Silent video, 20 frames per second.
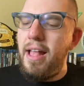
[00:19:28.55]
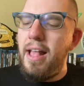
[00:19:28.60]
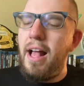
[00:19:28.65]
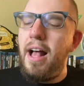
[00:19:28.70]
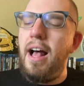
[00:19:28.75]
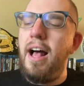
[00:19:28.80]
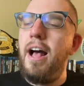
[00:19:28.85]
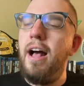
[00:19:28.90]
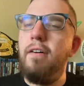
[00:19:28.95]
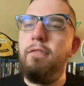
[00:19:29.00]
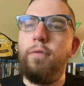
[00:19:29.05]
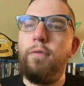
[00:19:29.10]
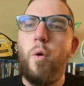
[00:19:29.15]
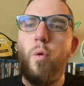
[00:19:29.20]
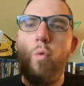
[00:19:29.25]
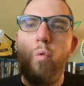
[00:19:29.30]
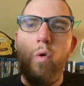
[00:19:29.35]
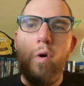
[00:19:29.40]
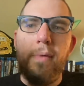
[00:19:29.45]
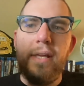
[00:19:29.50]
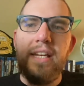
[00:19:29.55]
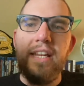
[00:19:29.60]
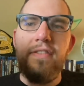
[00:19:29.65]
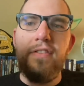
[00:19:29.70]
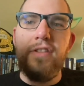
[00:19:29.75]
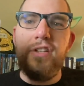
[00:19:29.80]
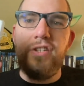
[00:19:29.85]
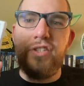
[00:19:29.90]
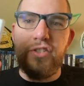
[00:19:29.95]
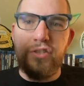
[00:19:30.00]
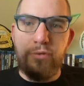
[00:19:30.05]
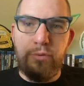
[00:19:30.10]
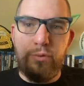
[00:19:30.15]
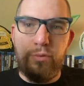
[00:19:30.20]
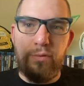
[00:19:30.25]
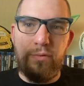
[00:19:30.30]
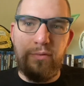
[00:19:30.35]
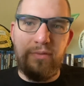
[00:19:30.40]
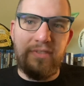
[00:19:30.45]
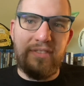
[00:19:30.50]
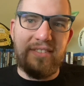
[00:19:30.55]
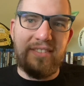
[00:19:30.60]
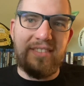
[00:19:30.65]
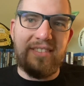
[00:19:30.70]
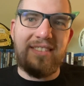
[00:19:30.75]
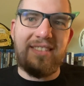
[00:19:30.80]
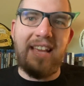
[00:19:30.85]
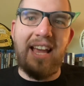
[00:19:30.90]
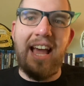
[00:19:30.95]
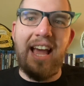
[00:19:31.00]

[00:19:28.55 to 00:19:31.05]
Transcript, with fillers: of Woman in the Dunes.